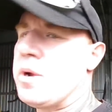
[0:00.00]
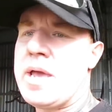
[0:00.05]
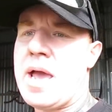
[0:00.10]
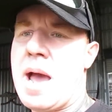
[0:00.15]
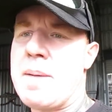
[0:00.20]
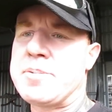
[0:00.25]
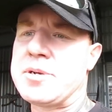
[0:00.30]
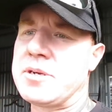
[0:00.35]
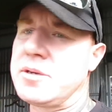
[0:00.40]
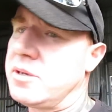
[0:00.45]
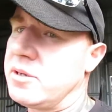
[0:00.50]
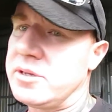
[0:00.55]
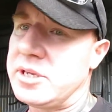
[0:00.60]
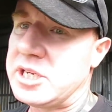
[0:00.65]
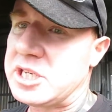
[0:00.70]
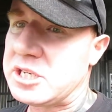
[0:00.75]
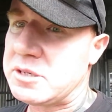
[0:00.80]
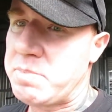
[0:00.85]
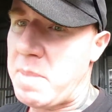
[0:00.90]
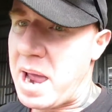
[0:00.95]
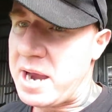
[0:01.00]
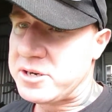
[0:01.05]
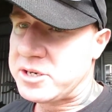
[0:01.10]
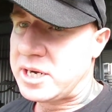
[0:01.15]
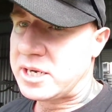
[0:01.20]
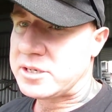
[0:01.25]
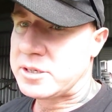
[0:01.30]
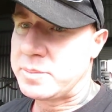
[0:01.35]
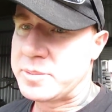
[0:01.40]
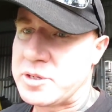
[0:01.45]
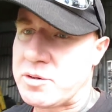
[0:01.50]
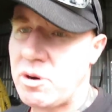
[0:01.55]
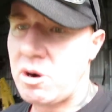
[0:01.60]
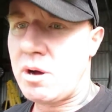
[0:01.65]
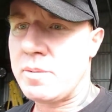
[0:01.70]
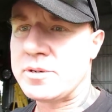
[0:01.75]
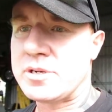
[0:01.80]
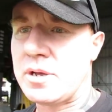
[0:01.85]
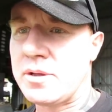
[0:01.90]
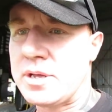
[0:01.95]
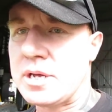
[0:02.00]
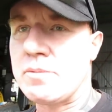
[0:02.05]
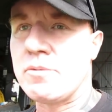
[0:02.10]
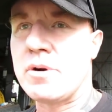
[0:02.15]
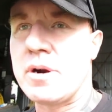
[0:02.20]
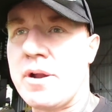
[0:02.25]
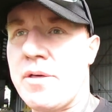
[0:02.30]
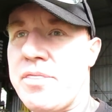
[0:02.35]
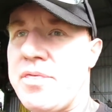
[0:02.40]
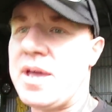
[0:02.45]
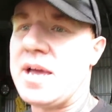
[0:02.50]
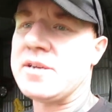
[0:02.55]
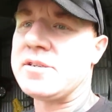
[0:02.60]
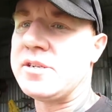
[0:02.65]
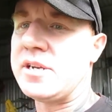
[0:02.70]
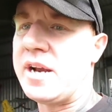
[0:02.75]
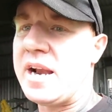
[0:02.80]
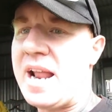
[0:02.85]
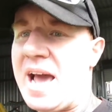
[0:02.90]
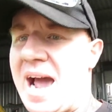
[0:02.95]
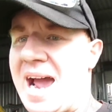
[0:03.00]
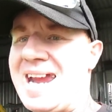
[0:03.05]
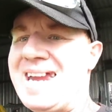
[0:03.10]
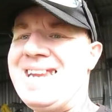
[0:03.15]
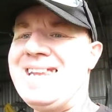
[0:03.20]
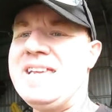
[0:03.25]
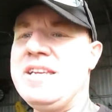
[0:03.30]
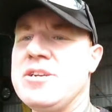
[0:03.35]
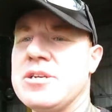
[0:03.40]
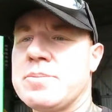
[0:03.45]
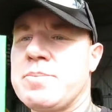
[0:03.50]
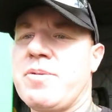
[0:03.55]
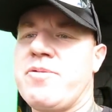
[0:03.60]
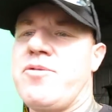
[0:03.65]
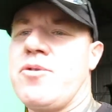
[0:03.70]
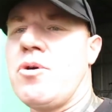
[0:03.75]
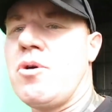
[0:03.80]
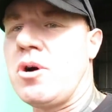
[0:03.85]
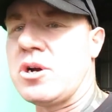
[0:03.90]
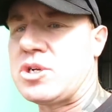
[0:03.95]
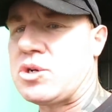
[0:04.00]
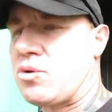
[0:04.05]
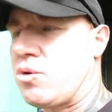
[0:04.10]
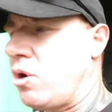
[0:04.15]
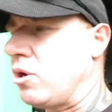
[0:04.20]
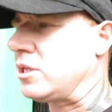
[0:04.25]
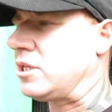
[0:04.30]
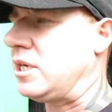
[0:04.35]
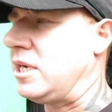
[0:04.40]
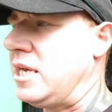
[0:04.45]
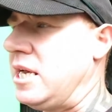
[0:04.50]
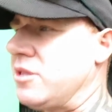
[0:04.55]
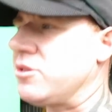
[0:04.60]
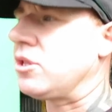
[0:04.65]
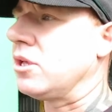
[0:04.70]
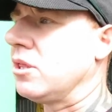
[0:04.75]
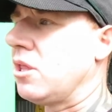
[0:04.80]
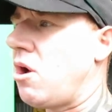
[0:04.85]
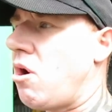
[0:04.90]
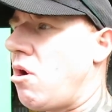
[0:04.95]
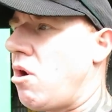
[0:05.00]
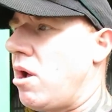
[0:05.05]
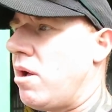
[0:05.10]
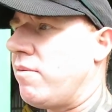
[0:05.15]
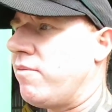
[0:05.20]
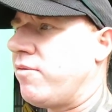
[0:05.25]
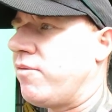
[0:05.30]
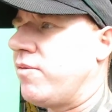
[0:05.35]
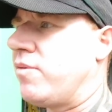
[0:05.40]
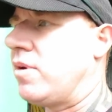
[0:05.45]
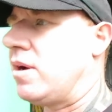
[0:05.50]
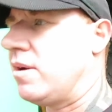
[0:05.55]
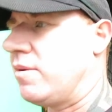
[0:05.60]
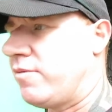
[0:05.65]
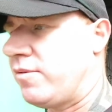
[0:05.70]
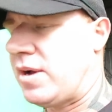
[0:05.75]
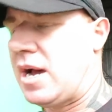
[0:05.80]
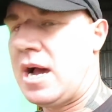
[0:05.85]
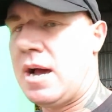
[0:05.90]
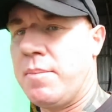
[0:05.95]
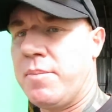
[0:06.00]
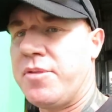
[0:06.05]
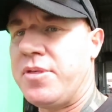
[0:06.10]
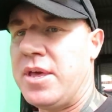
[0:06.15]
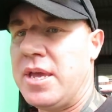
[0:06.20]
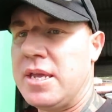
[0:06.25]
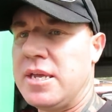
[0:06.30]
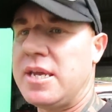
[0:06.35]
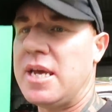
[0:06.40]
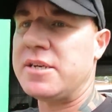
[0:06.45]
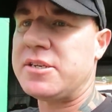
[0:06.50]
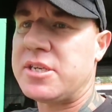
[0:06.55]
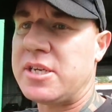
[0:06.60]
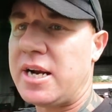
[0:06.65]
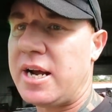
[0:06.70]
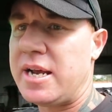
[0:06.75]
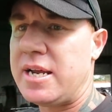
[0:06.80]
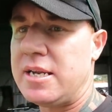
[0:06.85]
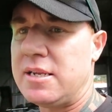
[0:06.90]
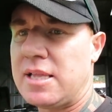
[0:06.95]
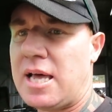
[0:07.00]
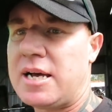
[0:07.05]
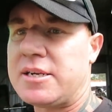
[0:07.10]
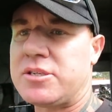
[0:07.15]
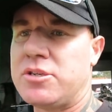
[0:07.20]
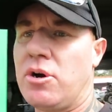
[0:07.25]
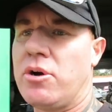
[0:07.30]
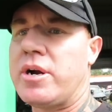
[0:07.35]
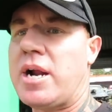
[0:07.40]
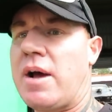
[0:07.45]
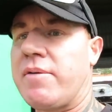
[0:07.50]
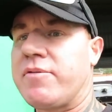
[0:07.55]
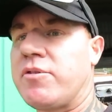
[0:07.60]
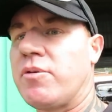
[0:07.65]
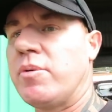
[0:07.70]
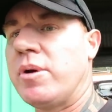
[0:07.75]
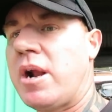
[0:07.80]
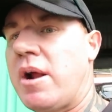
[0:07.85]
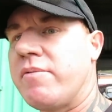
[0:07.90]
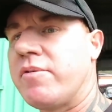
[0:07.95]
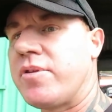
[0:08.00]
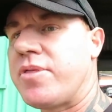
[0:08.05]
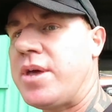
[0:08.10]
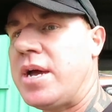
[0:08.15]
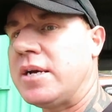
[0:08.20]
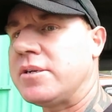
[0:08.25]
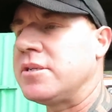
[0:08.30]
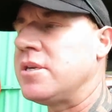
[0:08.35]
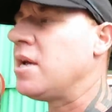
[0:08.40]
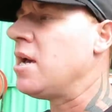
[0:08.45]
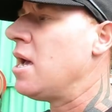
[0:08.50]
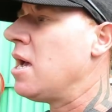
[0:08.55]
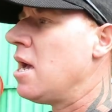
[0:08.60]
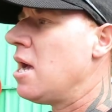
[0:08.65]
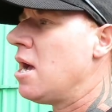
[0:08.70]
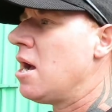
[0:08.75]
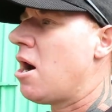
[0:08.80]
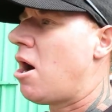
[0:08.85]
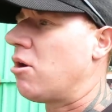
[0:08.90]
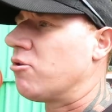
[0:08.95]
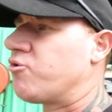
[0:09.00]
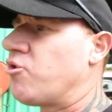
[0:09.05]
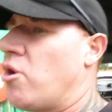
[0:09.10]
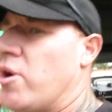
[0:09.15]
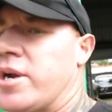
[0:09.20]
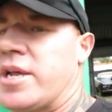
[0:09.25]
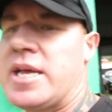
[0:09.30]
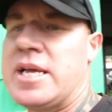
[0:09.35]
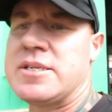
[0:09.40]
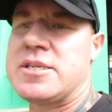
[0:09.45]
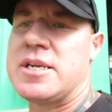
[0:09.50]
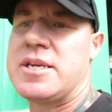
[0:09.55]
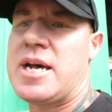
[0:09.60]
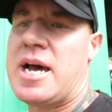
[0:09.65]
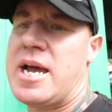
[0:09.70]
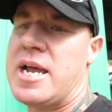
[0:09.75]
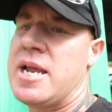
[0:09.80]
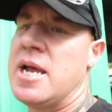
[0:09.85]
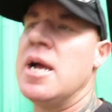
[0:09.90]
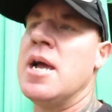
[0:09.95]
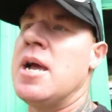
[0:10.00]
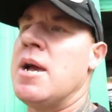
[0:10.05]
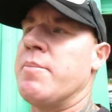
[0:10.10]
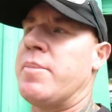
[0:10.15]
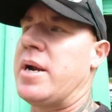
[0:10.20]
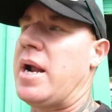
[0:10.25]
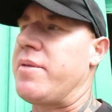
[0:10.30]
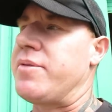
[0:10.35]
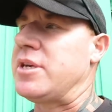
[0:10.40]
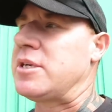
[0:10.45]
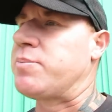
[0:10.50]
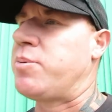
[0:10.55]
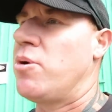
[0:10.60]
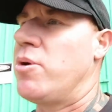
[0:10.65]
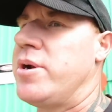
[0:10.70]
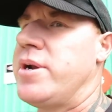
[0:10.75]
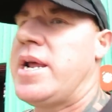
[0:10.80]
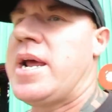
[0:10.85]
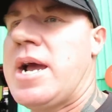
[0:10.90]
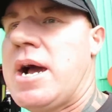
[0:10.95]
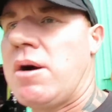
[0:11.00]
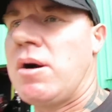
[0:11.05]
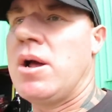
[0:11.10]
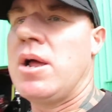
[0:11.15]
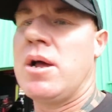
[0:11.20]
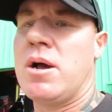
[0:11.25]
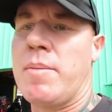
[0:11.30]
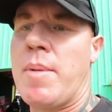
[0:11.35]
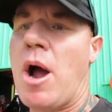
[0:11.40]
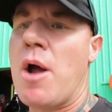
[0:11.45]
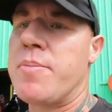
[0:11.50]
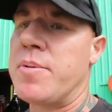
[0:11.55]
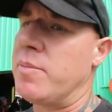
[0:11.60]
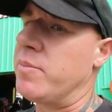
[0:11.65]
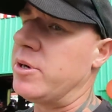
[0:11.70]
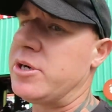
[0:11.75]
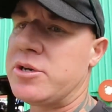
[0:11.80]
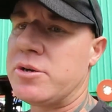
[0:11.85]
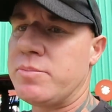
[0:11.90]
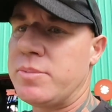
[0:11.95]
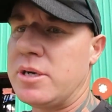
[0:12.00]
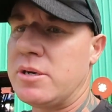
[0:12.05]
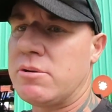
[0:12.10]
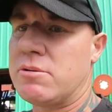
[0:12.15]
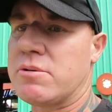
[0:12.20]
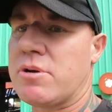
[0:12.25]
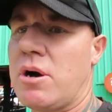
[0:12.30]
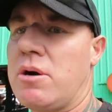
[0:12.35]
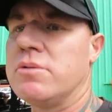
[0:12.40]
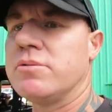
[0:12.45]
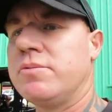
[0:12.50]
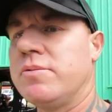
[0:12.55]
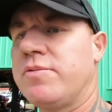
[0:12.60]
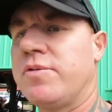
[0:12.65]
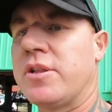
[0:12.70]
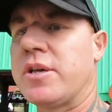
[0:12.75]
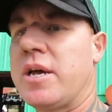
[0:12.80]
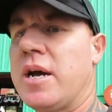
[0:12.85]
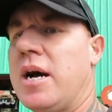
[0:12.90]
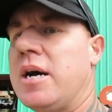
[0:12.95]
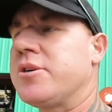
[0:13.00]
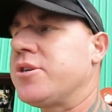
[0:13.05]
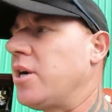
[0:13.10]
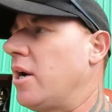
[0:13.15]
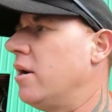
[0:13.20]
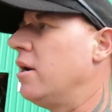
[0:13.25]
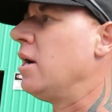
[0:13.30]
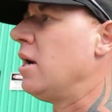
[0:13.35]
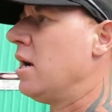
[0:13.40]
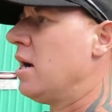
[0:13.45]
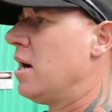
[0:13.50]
We absolutely smashed our subscribers. I think we're at 1,080 just before. I tried to hit the live thing last night after it went over 1,000. I'll try it again today, but at this point now, I'm hoping we should be all golden for the car show.